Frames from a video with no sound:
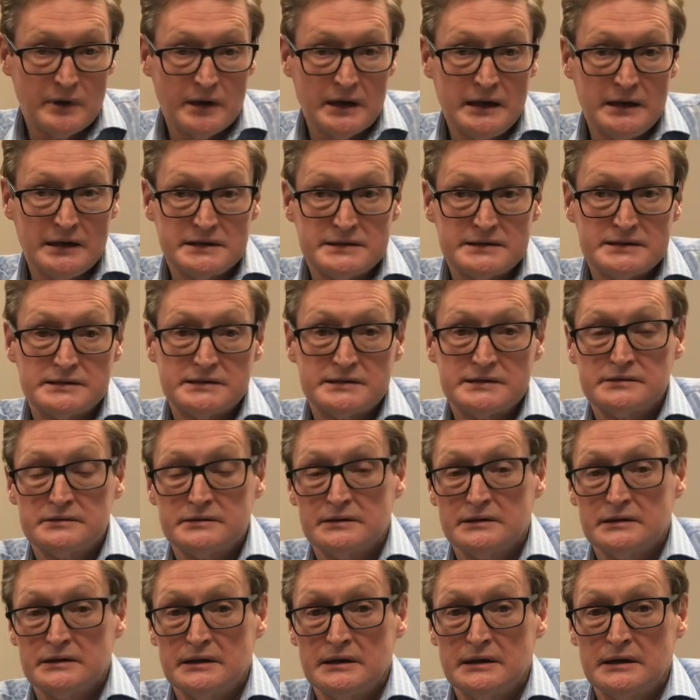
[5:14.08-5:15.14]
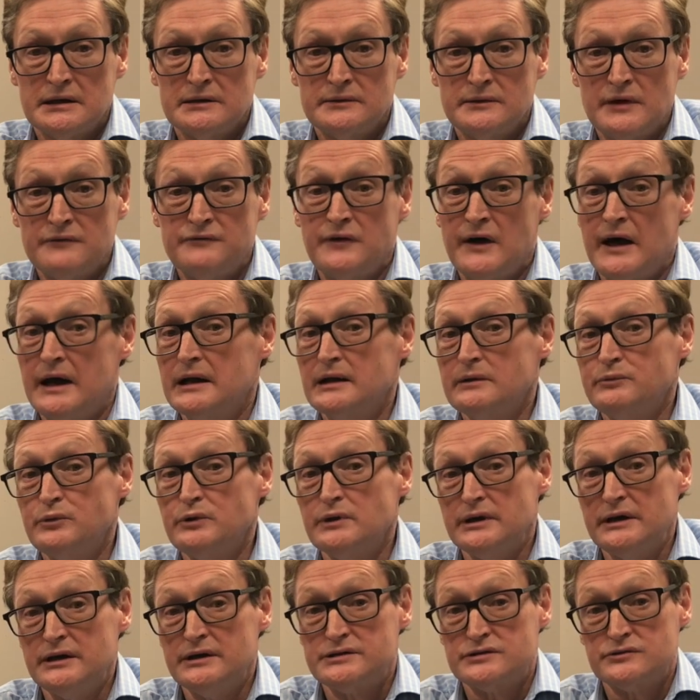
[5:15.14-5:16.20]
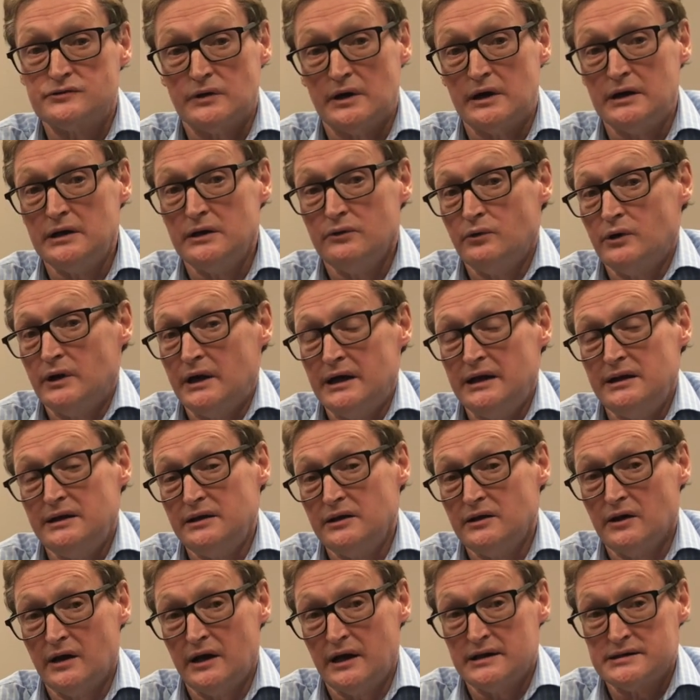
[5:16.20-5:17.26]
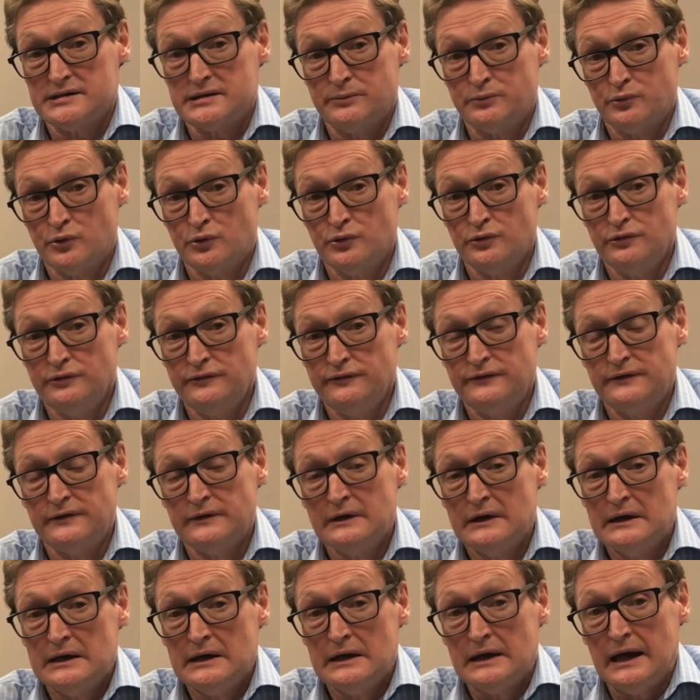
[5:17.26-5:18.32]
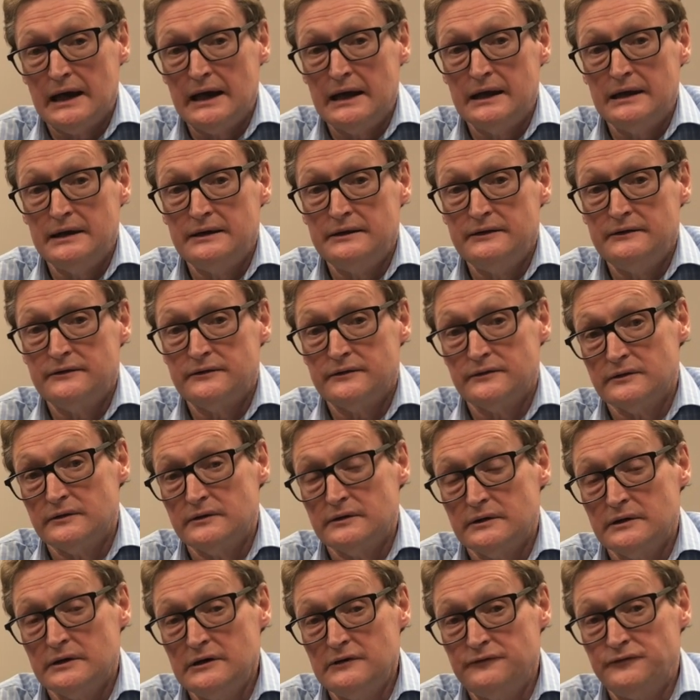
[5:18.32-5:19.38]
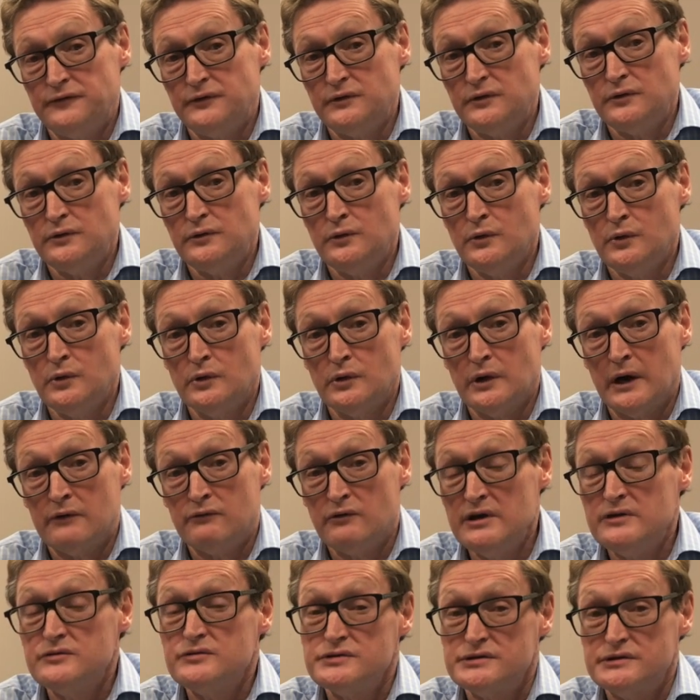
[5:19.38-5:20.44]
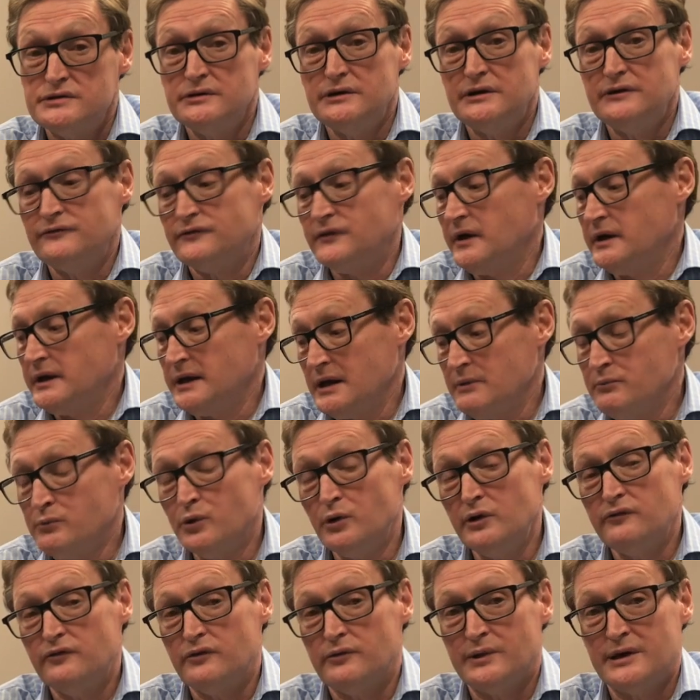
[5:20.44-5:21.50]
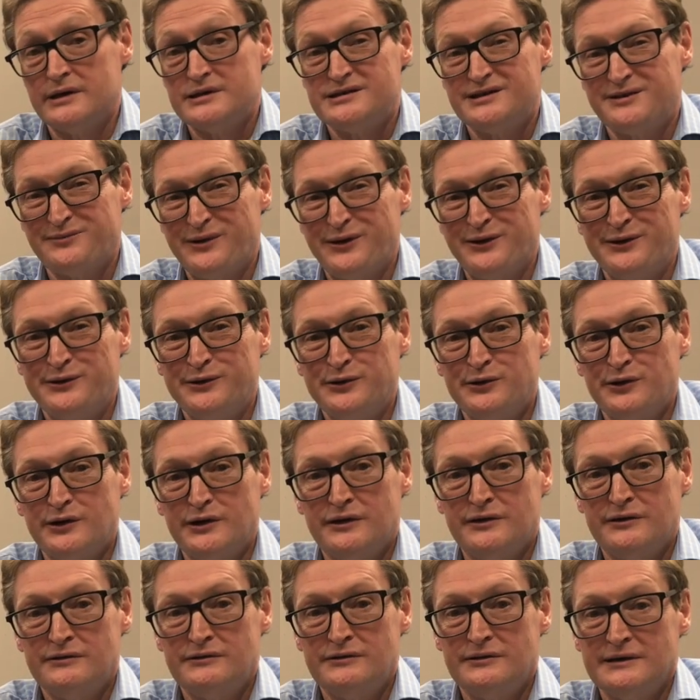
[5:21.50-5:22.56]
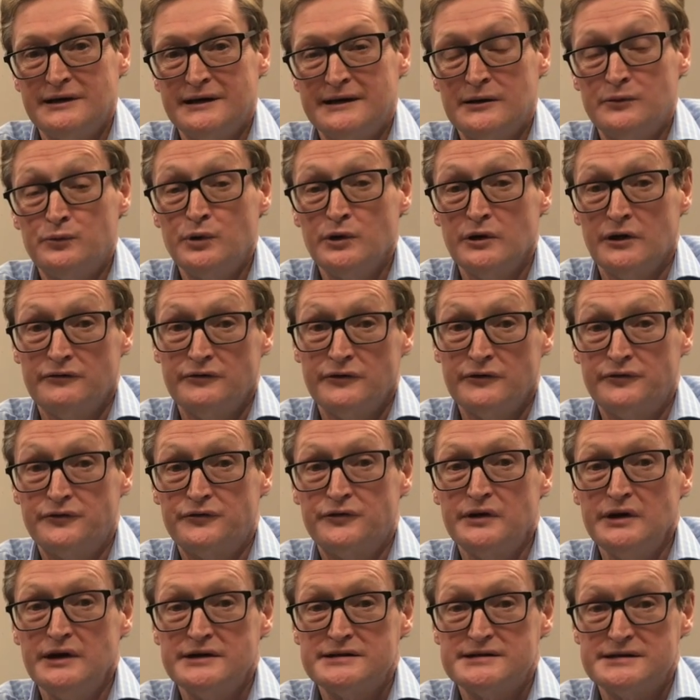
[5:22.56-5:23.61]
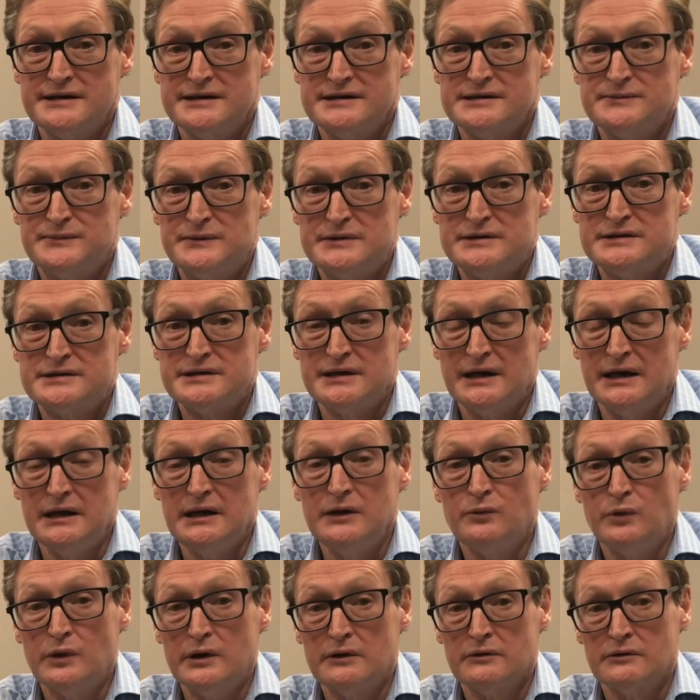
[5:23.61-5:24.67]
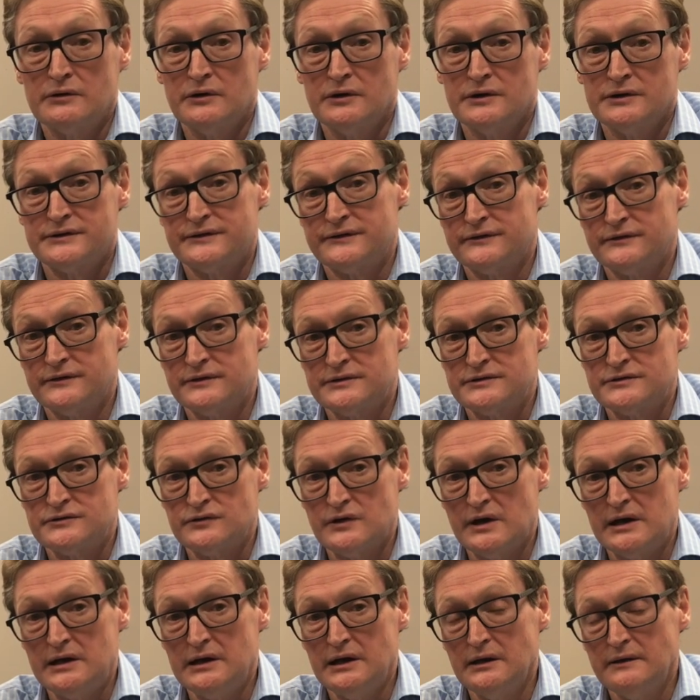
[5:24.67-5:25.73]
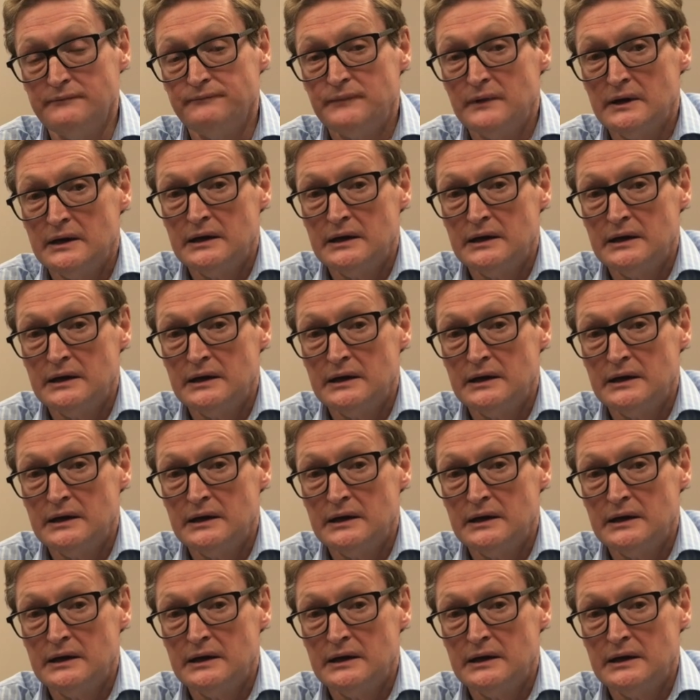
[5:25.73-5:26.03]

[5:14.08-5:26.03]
It's available in Australia, we're NDIS approved, and if you are interested in finding out more information about the NeuroNode, we offer free assessments anywhere across Australia,